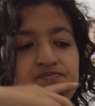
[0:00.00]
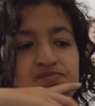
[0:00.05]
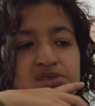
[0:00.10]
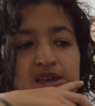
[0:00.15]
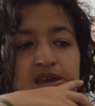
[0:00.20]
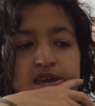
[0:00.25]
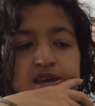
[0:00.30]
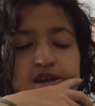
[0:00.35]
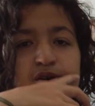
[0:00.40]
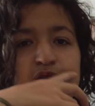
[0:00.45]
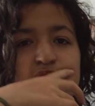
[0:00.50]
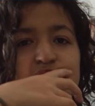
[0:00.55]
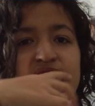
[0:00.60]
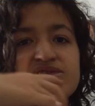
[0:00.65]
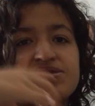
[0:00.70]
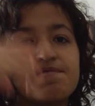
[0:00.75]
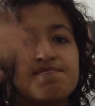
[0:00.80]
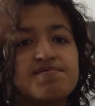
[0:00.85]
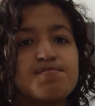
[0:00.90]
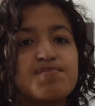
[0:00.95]
you know, it
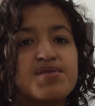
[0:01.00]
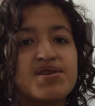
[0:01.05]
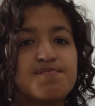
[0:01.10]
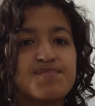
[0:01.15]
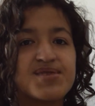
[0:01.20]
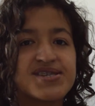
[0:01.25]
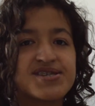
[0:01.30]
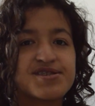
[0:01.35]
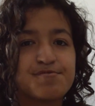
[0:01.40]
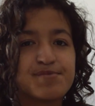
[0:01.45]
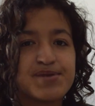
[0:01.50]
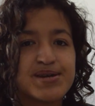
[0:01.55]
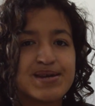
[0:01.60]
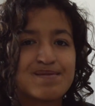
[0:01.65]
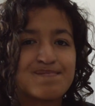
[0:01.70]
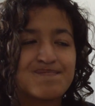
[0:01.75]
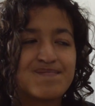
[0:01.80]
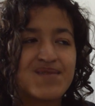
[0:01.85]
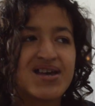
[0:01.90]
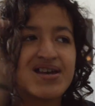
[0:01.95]
leaves a bit of
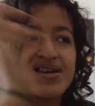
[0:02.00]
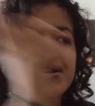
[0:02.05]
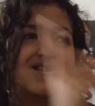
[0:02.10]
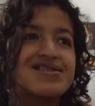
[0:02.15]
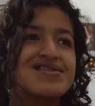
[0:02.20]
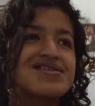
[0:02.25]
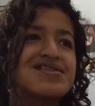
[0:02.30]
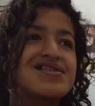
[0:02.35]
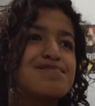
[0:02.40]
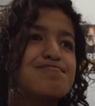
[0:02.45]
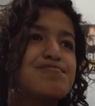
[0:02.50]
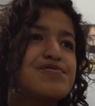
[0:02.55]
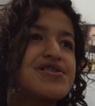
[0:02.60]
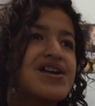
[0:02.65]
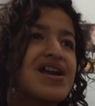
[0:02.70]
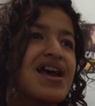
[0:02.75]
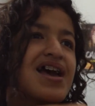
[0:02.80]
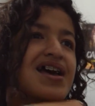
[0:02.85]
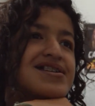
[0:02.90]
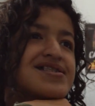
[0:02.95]
mystery. And this
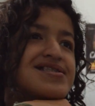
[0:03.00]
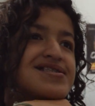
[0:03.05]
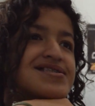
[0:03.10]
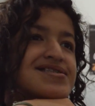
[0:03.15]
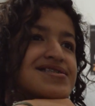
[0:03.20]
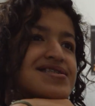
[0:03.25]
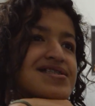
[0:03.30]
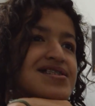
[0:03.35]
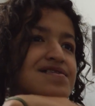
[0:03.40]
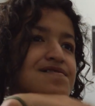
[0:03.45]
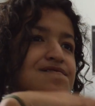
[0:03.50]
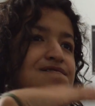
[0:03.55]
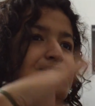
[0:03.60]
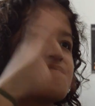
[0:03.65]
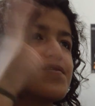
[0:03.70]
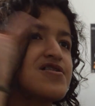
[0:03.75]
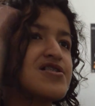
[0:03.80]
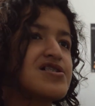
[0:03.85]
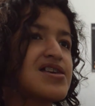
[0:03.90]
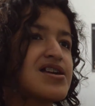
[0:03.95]
book ends in a
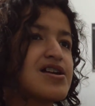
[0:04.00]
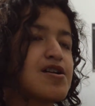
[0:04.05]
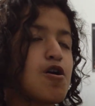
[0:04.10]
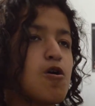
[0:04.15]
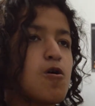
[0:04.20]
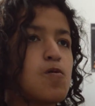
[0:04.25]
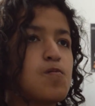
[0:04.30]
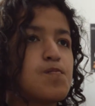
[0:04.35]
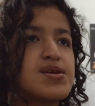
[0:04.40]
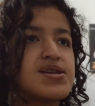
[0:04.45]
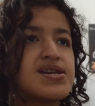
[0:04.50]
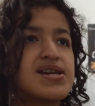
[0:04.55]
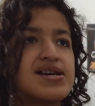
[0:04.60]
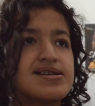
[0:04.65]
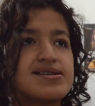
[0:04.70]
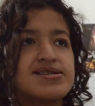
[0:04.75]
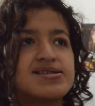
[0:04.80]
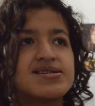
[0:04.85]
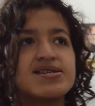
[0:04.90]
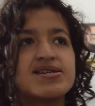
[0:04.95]
very like
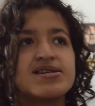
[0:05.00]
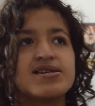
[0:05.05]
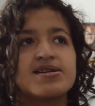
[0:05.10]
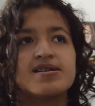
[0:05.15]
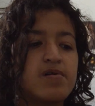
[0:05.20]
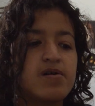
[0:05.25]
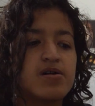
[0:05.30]
open-ended,